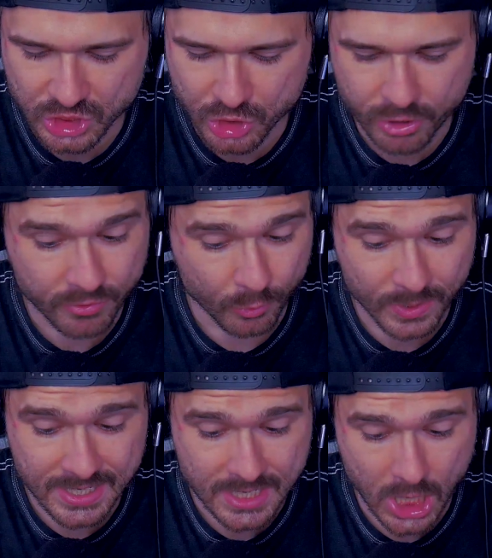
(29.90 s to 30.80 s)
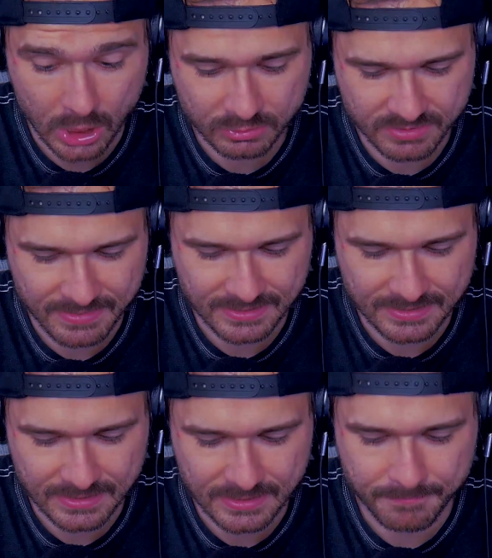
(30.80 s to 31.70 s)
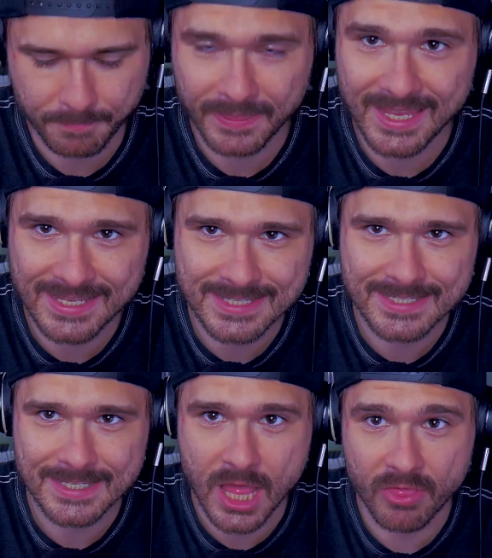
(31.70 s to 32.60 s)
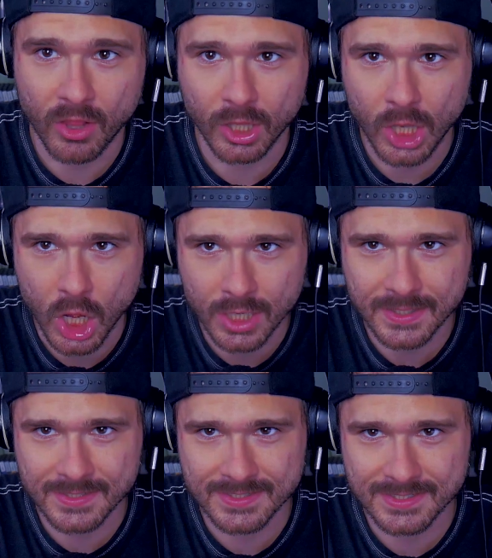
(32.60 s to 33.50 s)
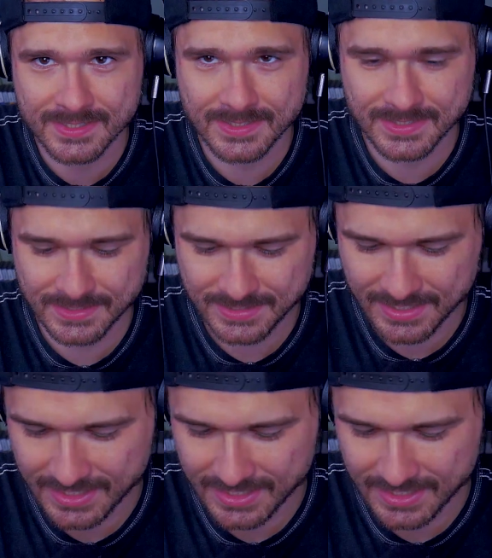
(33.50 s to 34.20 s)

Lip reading: Fighter 3 Ultimate is the longest